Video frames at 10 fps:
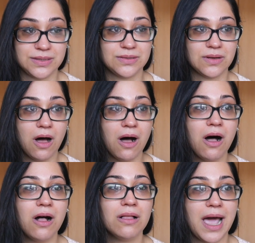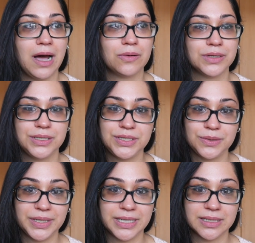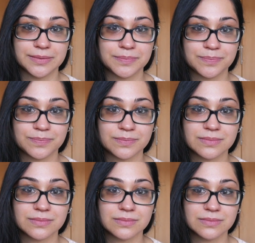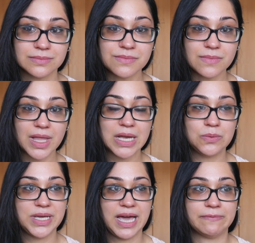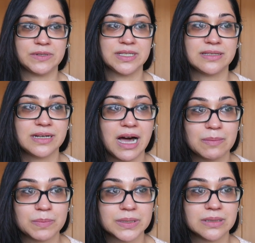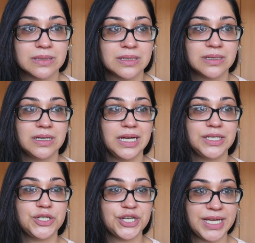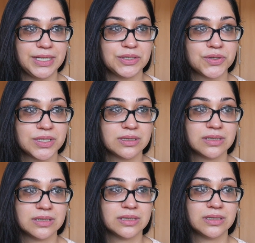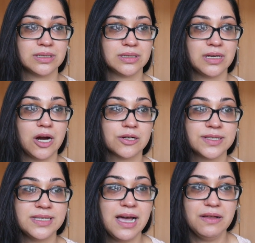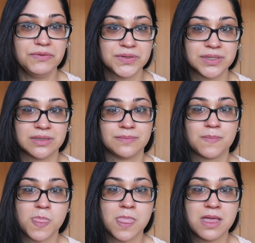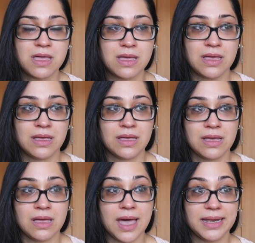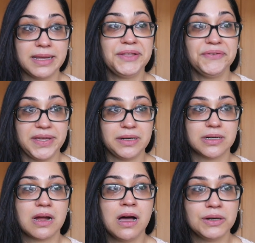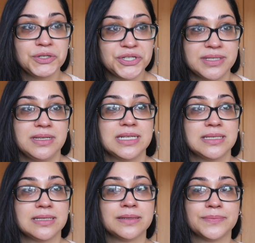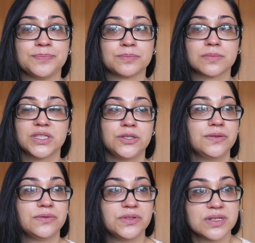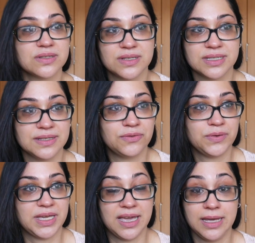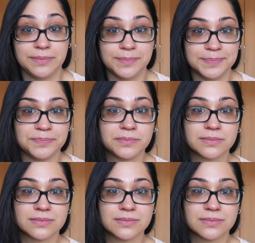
This is all our doing. And we have to stop and change ourselves and elevate our consciousness to reverse this if we can.